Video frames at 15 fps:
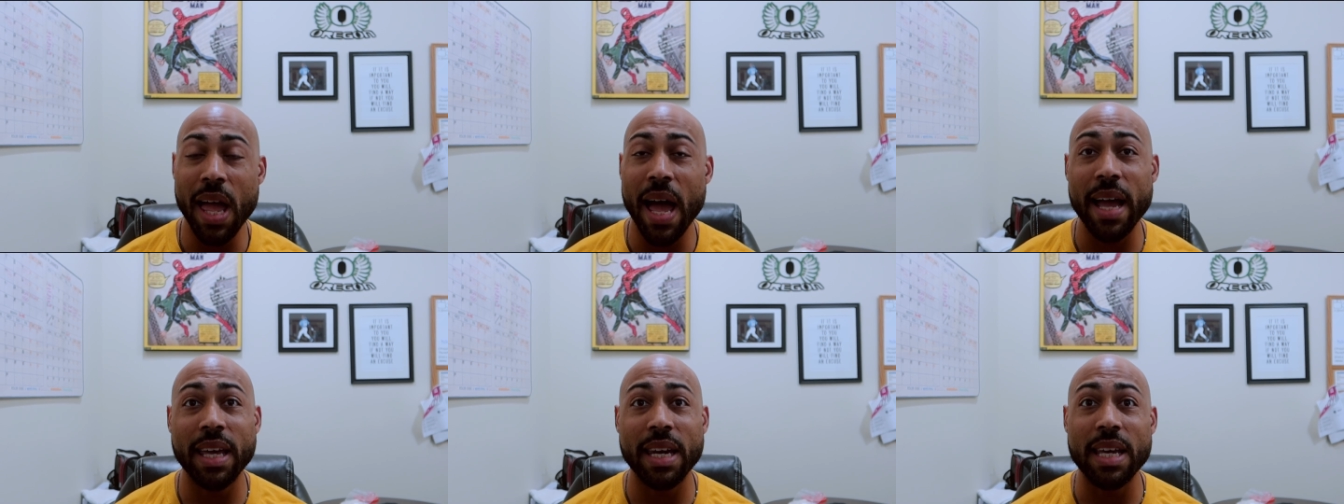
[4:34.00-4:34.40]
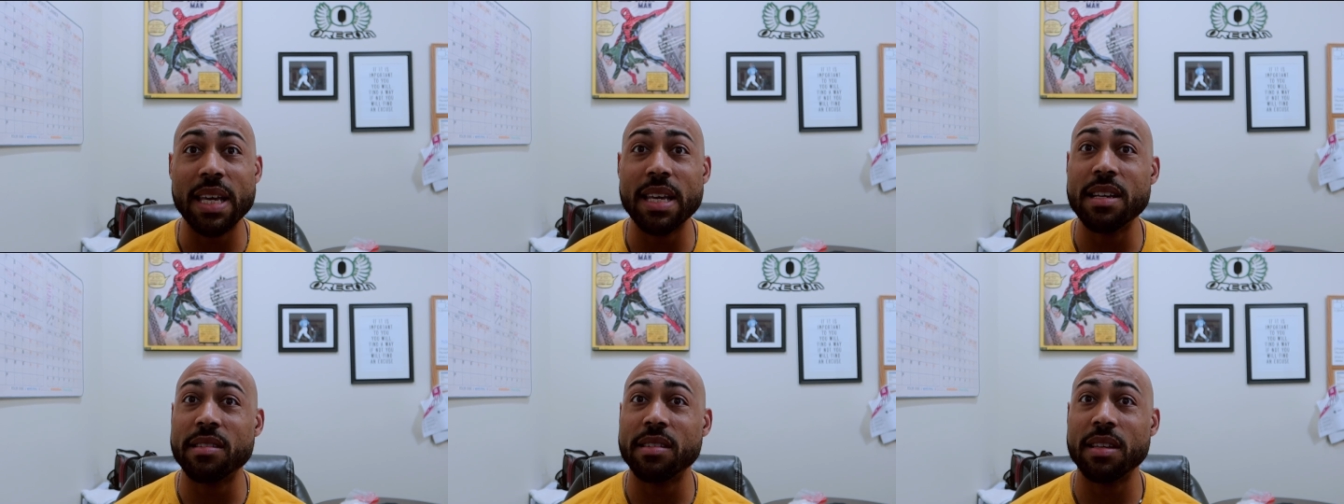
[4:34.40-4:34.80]
I could
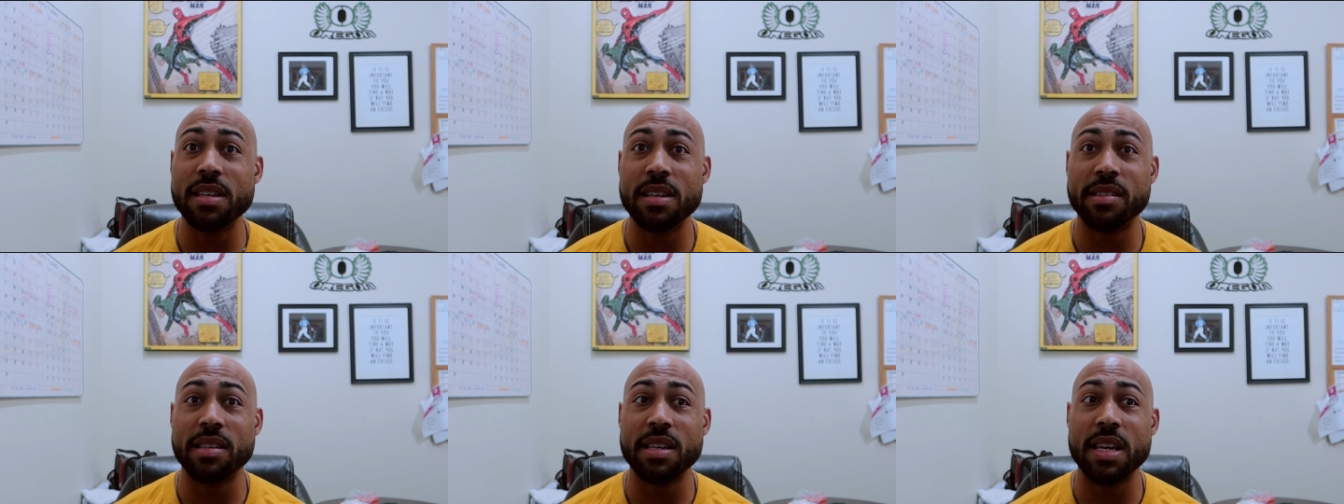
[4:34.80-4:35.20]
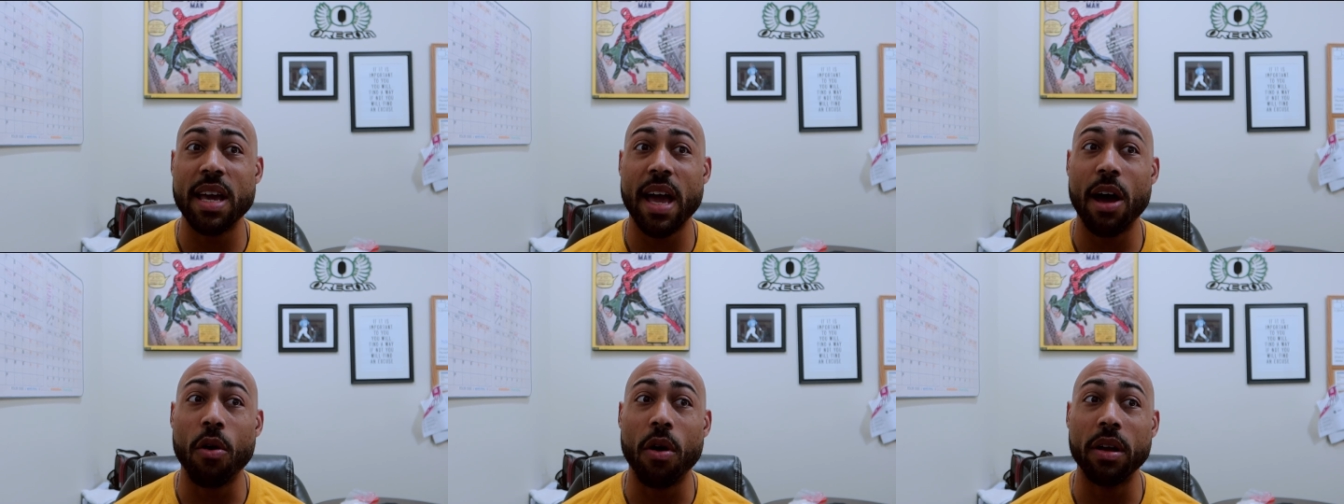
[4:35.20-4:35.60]
easily see
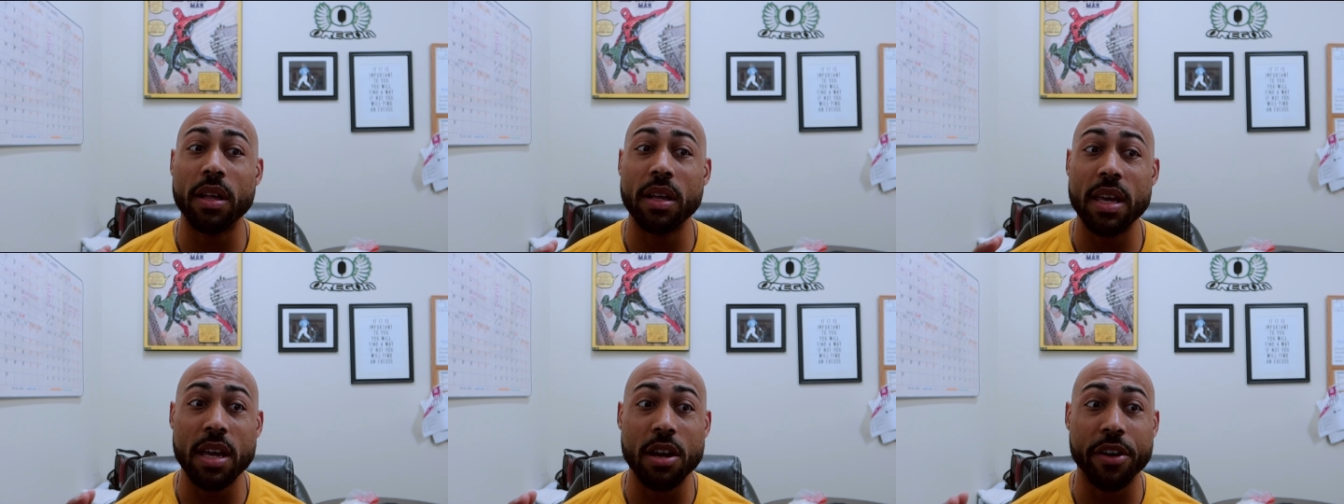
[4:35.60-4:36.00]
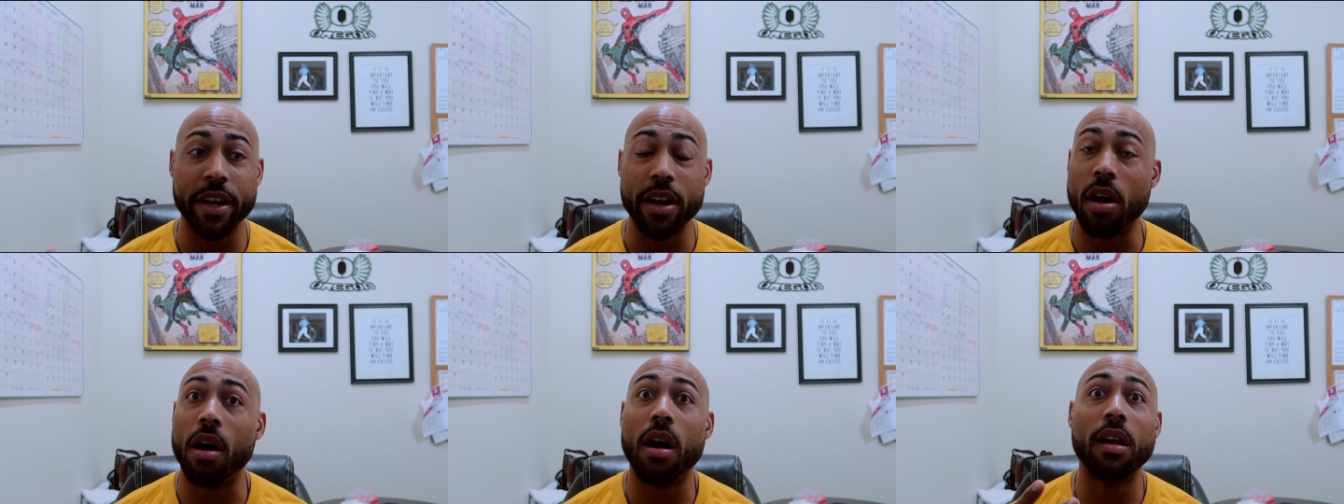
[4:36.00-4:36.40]
how
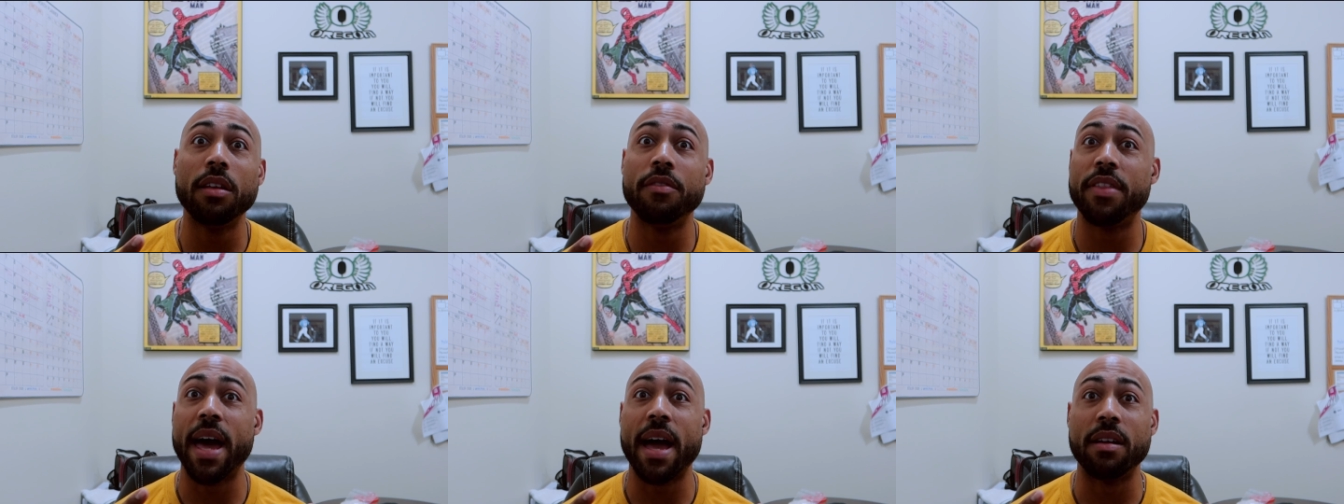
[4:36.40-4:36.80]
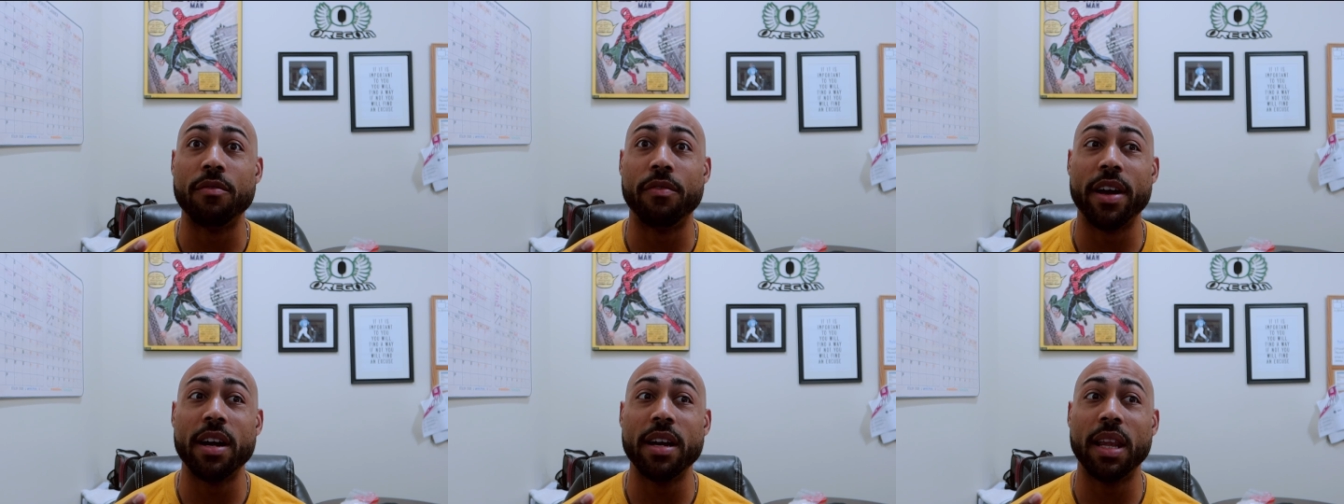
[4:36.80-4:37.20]
hearing all of that
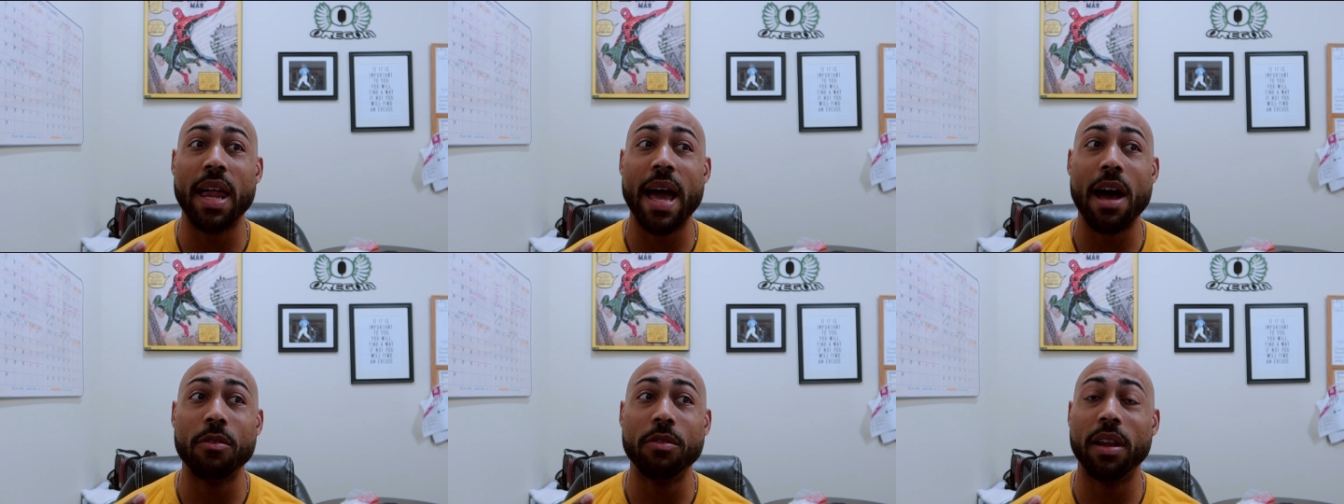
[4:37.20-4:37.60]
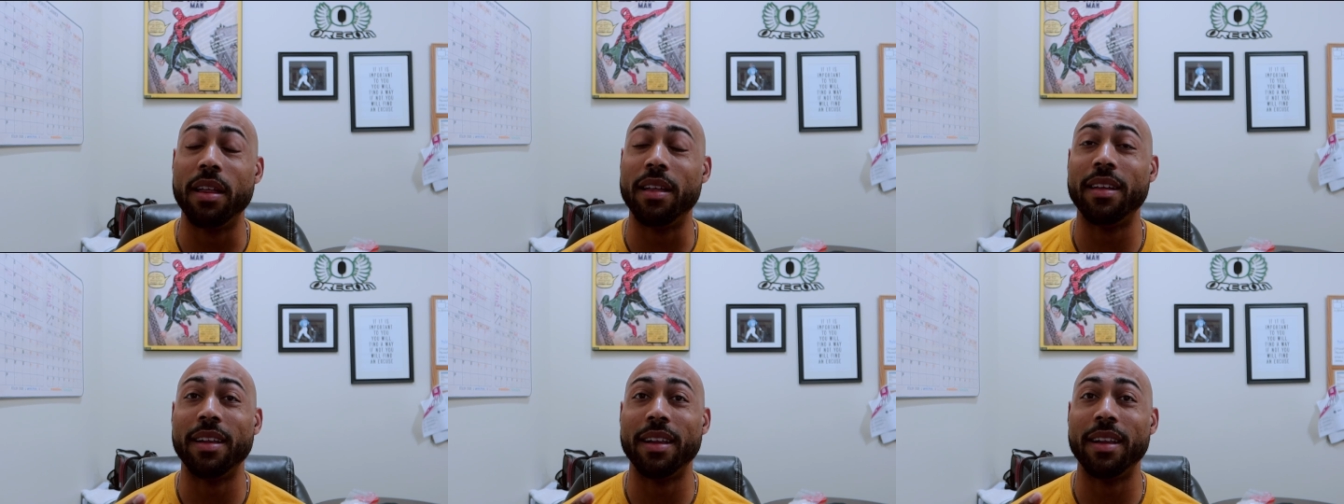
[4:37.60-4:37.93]
and very loud